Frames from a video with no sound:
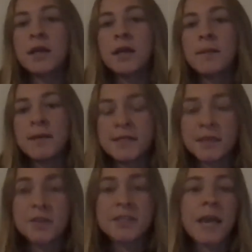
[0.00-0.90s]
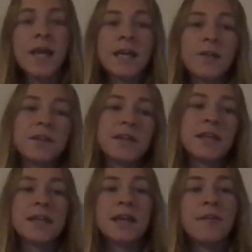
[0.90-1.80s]
my skill set and
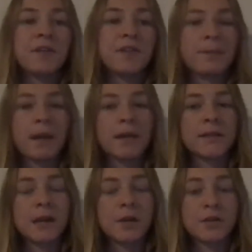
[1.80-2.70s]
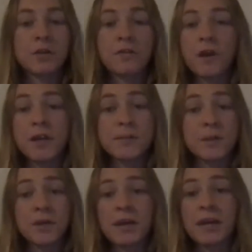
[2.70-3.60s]
everything and let everything balance out. And so far, it's
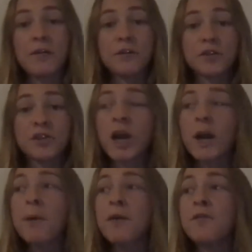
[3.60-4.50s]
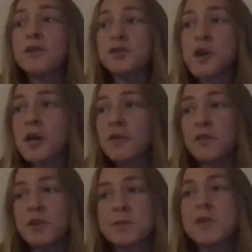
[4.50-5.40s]
been great. I feel sharp. I feel strong. I
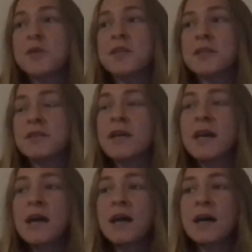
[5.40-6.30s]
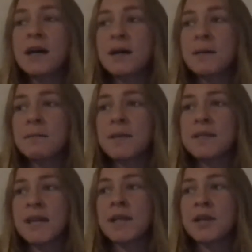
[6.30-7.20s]
feel explosive. Um,
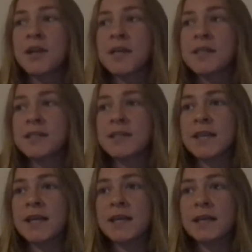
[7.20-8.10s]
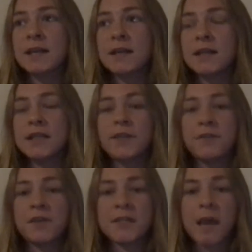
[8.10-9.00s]
it's kind of crazy, like the
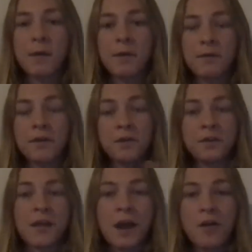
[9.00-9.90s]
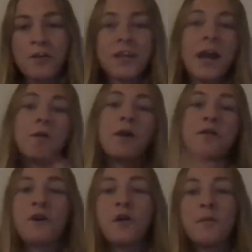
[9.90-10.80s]
difference how I feel now than how I
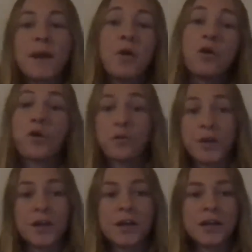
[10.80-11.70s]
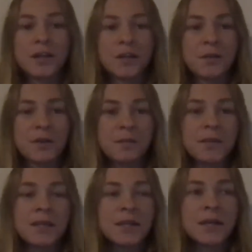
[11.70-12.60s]
felt my whole career. You know what I
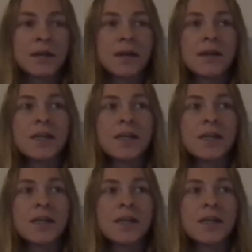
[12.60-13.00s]
mean? Uh,